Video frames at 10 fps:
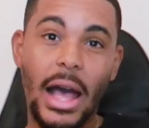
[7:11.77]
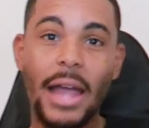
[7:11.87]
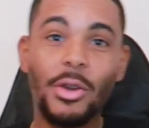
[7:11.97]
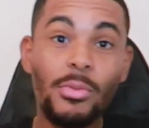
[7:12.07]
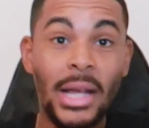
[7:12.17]

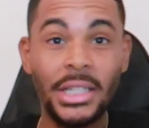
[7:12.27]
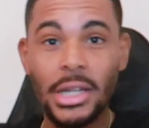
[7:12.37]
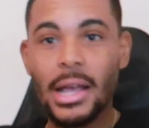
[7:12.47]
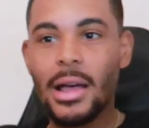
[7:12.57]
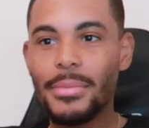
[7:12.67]
I do my
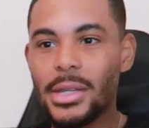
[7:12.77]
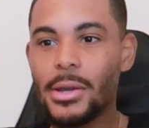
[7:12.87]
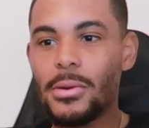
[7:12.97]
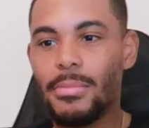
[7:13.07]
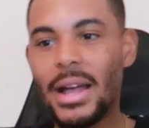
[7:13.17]
job, you
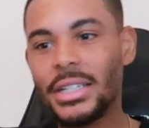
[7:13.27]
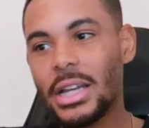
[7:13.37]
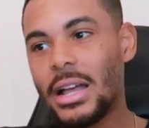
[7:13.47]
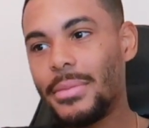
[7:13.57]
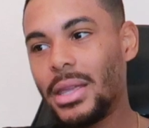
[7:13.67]
know. My
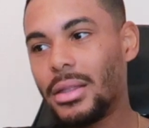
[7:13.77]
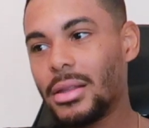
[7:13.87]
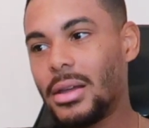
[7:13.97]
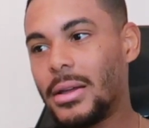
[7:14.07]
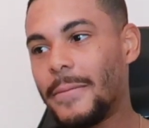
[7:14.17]
job is
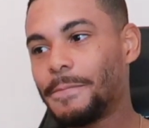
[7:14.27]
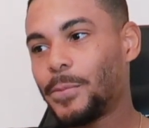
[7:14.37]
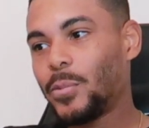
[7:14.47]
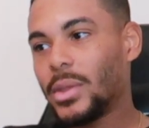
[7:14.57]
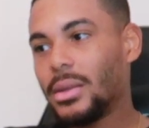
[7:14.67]
uh,
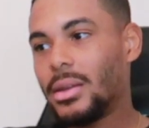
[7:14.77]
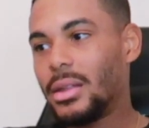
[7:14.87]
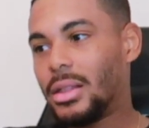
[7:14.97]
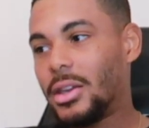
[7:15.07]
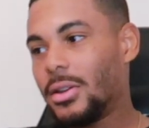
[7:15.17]

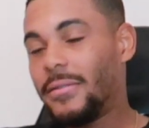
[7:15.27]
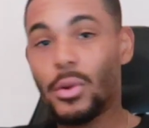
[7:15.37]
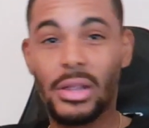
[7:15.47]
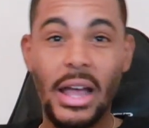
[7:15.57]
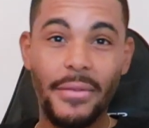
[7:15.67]
security
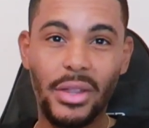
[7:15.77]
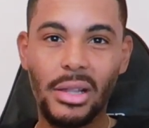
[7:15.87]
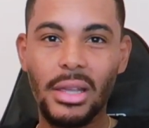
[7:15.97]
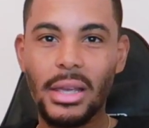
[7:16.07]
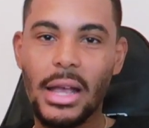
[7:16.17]
force,
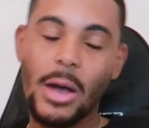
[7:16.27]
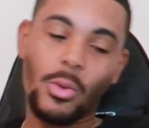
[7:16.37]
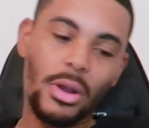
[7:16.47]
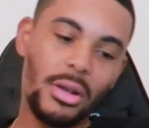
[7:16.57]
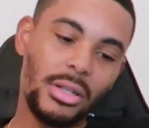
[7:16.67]
obviously. I
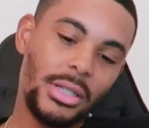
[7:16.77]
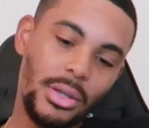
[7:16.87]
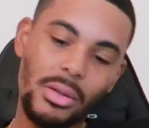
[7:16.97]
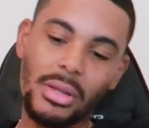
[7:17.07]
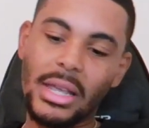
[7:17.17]
work
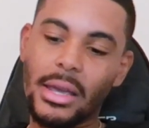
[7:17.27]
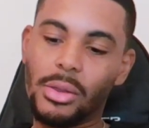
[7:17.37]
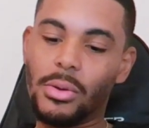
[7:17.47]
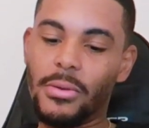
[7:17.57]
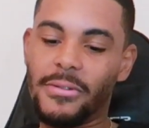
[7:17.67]

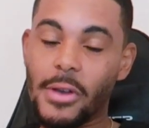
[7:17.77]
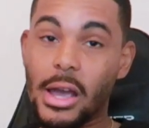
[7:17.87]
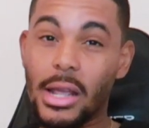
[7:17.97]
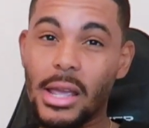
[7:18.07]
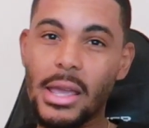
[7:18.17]
Tuesday through
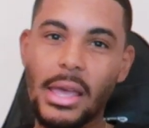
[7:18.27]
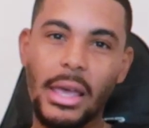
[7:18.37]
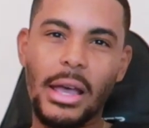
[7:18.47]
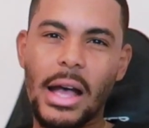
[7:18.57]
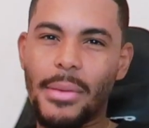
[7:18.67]
Friday.
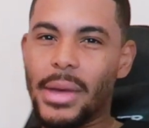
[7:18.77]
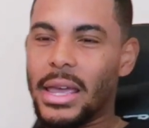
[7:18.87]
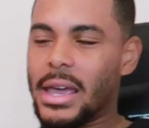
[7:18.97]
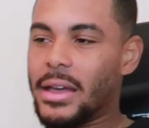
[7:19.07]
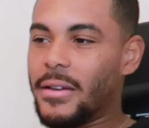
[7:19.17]
I
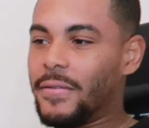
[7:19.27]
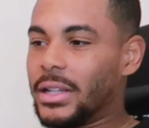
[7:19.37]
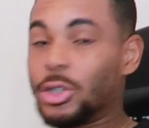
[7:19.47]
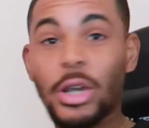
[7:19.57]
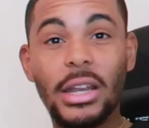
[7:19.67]
might have
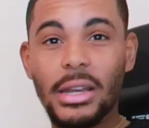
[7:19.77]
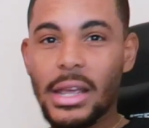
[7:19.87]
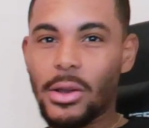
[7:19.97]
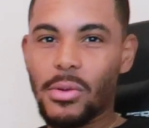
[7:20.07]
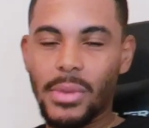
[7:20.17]
a training
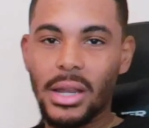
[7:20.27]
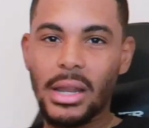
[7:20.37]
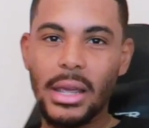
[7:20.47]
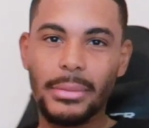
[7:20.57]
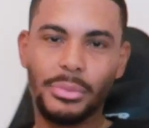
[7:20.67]
day on
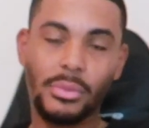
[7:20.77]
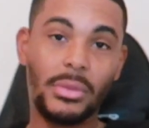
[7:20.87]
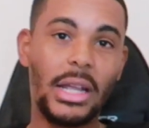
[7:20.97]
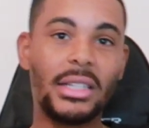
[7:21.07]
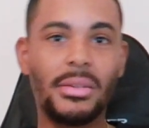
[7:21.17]
Monday
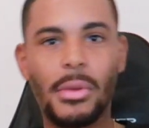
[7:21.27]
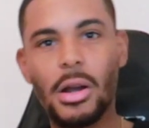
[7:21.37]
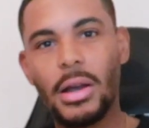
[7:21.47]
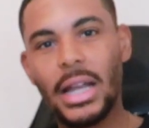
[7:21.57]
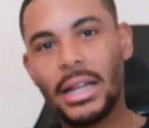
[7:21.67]
like
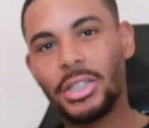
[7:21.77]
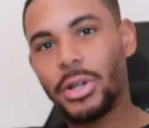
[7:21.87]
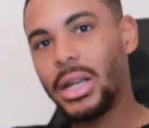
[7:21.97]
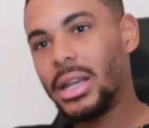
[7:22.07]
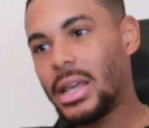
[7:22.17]
tomorrow I got a
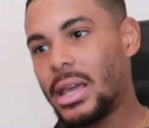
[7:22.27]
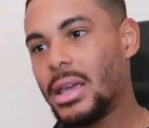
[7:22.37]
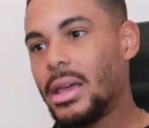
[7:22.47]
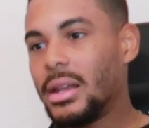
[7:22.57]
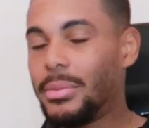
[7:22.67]
training
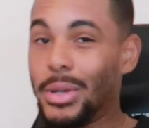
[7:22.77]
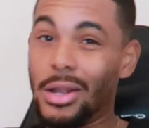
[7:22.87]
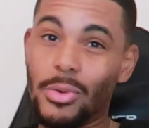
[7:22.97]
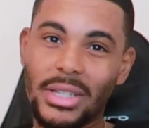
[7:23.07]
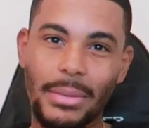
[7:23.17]
day,
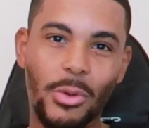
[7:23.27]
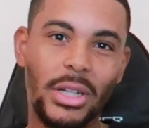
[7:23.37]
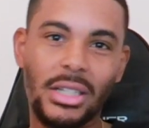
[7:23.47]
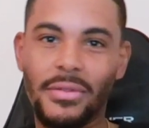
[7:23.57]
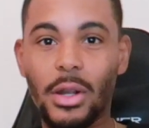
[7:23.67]
depending on what time you're
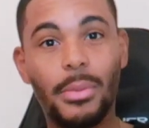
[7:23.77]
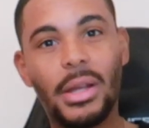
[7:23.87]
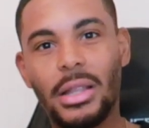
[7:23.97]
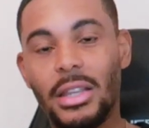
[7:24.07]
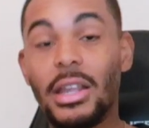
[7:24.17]
watching the video,
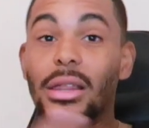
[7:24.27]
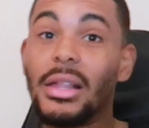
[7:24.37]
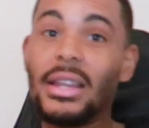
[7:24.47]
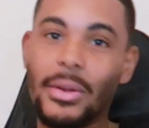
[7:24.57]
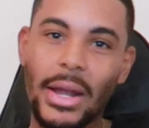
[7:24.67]
but it's
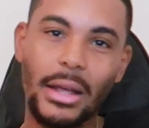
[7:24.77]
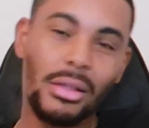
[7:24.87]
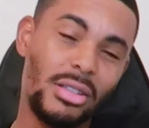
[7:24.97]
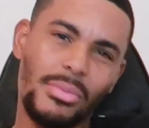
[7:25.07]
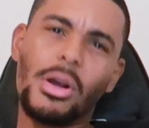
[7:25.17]
Sunday right now.
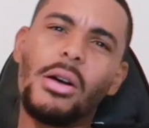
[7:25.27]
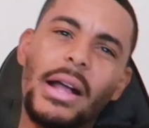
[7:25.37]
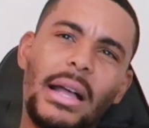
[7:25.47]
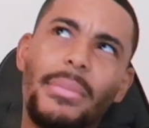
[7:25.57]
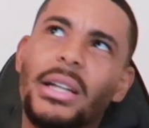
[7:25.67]
So tomorrow
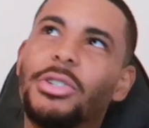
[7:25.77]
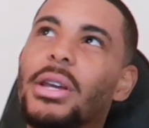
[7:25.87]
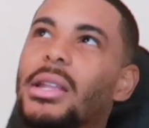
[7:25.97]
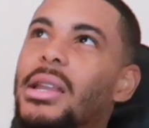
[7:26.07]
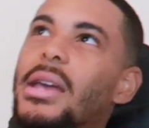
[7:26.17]
I got my
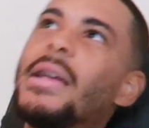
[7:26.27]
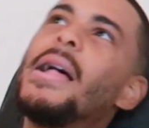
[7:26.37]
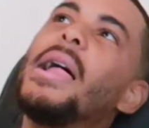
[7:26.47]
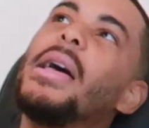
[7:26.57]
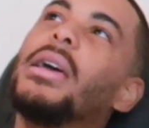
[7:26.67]
training day,
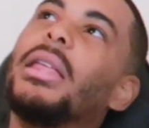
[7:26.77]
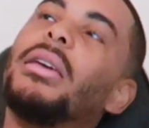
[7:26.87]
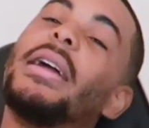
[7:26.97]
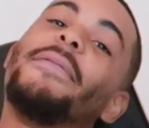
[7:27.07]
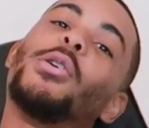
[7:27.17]
and
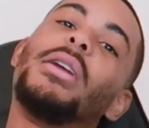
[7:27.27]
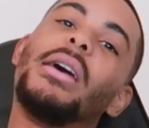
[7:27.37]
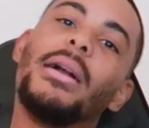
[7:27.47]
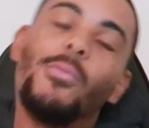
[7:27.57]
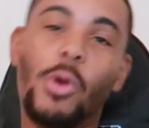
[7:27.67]
then after
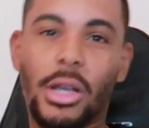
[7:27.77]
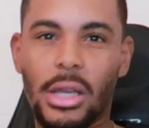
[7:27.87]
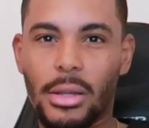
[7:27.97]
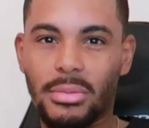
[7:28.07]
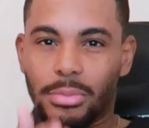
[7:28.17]
that I'm
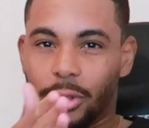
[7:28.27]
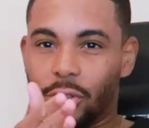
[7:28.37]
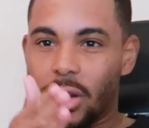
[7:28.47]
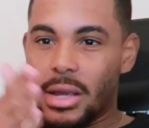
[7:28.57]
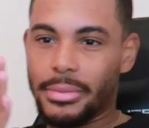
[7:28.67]
working
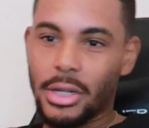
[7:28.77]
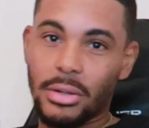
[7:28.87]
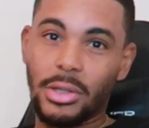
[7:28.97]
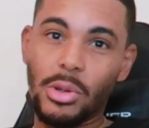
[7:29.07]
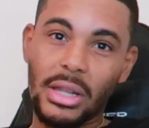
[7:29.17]
straight, you
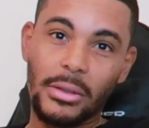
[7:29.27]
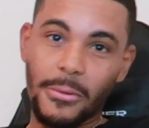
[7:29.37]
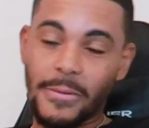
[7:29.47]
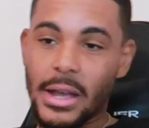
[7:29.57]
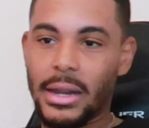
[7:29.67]
know, Tuesday
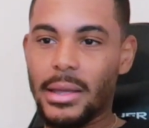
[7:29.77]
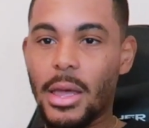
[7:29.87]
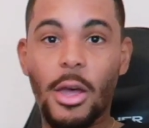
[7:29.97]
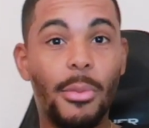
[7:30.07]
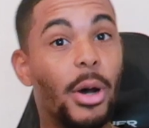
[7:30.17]
through Friday.
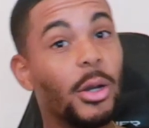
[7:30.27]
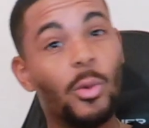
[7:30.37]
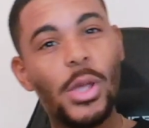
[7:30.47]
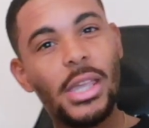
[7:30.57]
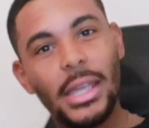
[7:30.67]
But on the
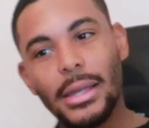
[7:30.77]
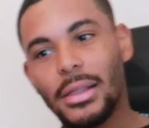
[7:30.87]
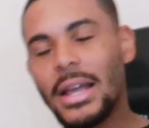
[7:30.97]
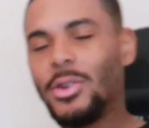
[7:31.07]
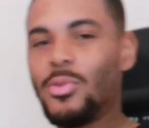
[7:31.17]

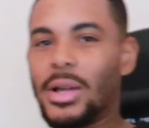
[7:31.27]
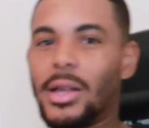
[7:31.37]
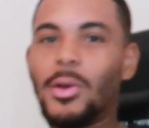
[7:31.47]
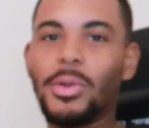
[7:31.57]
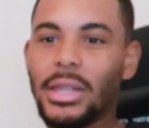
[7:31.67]
weekends, I do my
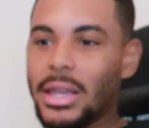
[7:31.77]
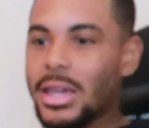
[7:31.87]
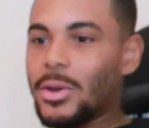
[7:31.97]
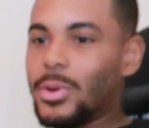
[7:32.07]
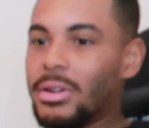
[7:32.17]
own
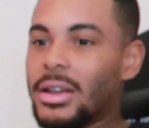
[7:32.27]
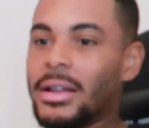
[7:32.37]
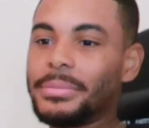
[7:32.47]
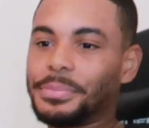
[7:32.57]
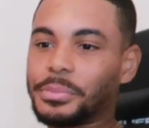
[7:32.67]
thing or not.